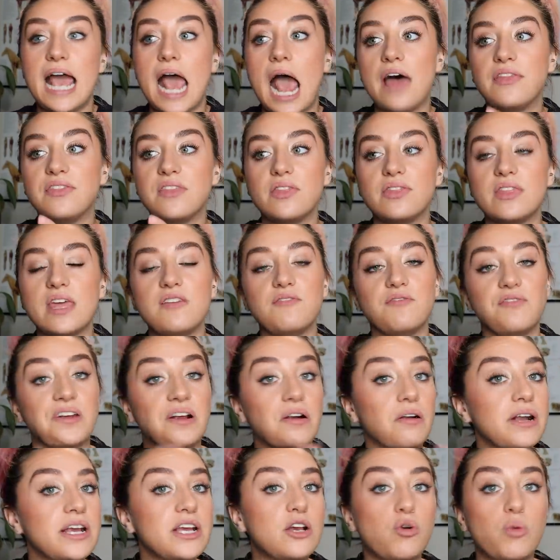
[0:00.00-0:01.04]
and then they
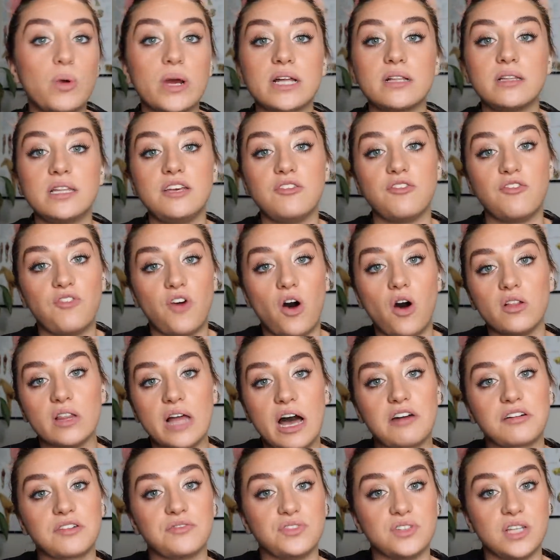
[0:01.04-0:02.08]
very quickly fall
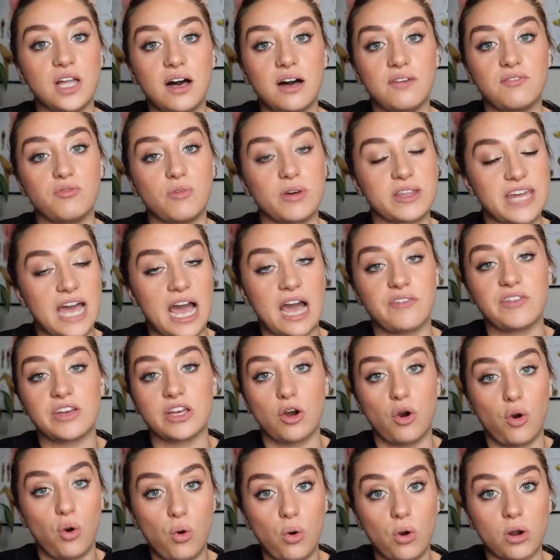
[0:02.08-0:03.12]
out of love with
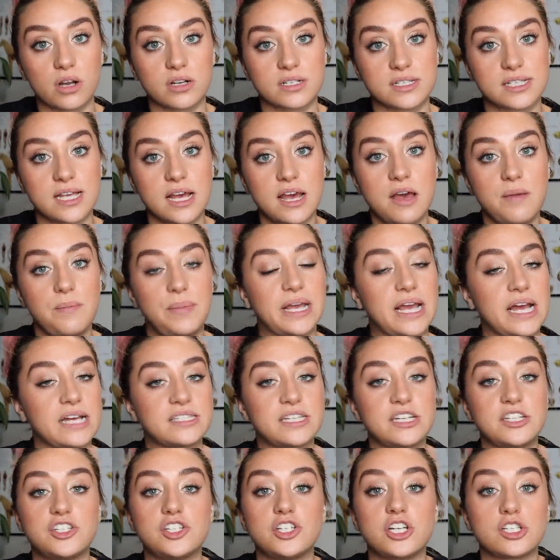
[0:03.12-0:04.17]
having a horse
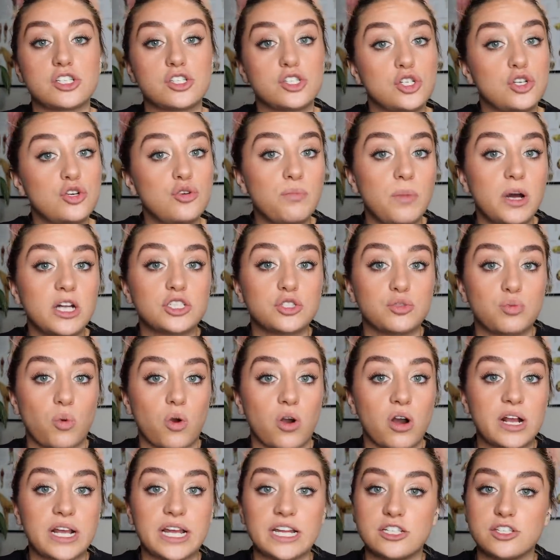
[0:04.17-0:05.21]
because it's just too much
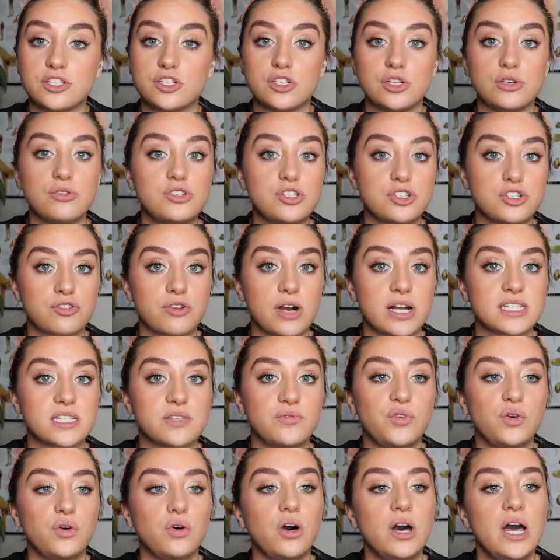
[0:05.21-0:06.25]
work, it's too
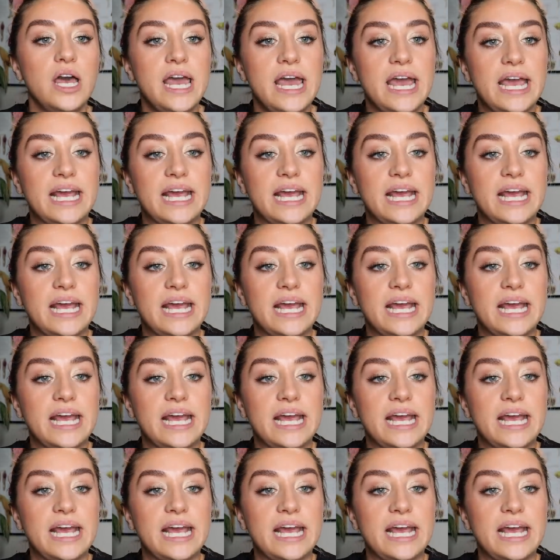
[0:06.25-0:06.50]
stressful,